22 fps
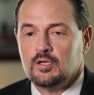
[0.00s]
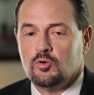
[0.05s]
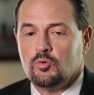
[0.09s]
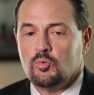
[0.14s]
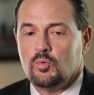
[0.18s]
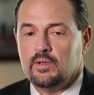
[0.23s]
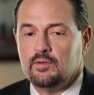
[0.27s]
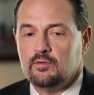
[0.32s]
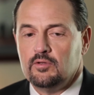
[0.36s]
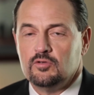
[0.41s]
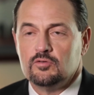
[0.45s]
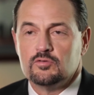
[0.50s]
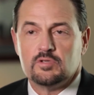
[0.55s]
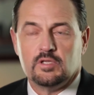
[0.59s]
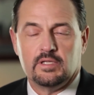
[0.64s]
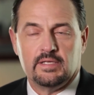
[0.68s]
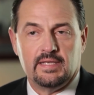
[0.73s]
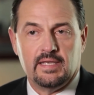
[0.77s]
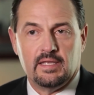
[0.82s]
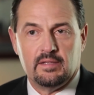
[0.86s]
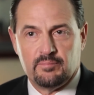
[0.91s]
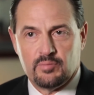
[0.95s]
we usually
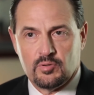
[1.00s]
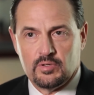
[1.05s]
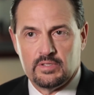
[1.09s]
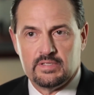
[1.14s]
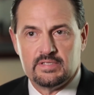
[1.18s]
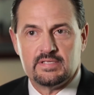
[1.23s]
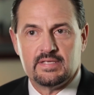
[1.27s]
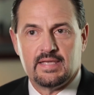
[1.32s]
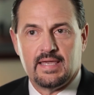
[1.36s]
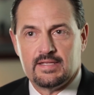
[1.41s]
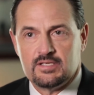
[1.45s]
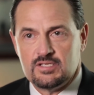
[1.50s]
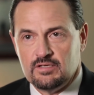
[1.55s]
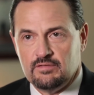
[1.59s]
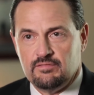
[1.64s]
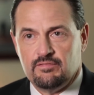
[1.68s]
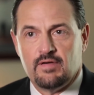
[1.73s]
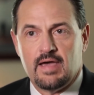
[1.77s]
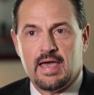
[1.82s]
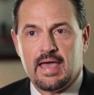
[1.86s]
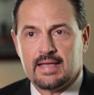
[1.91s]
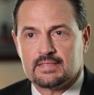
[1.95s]
get pretty sketchy
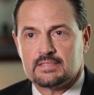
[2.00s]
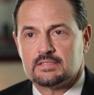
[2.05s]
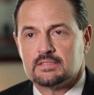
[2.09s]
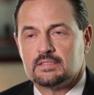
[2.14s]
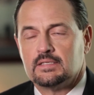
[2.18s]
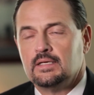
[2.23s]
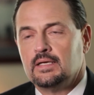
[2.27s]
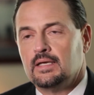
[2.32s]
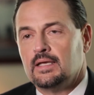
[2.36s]
facts.